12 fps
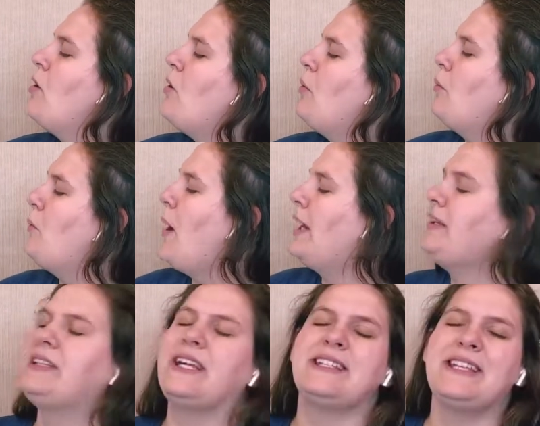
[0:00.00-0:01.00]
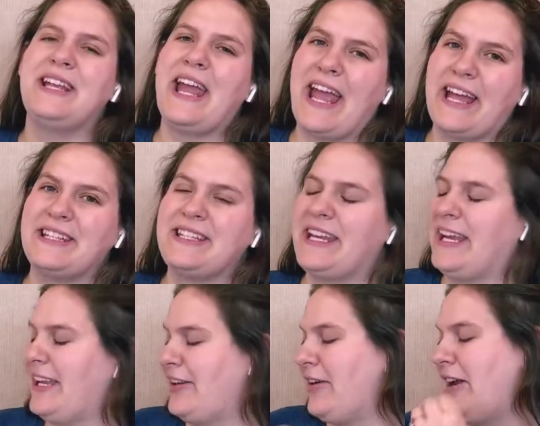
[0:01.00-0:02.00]
What does an
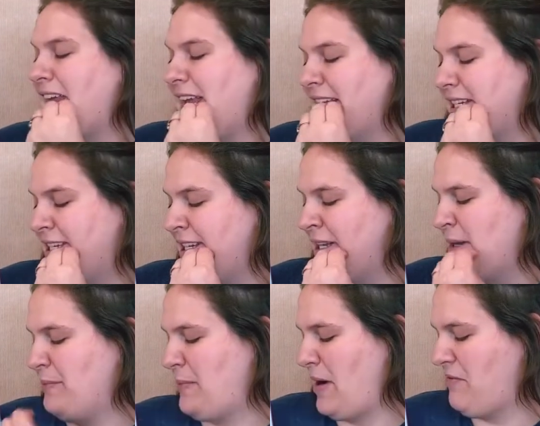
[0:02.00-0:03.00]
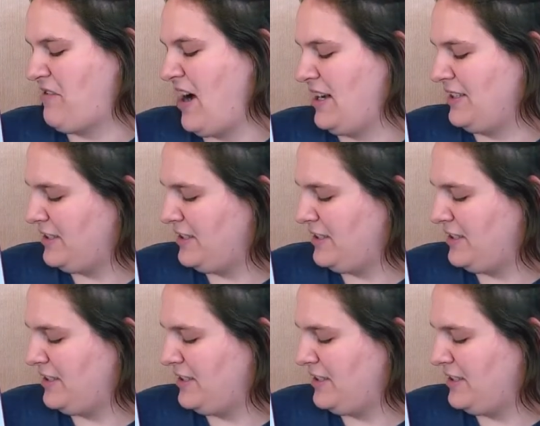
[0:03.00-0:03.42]
anteater eat? By Ross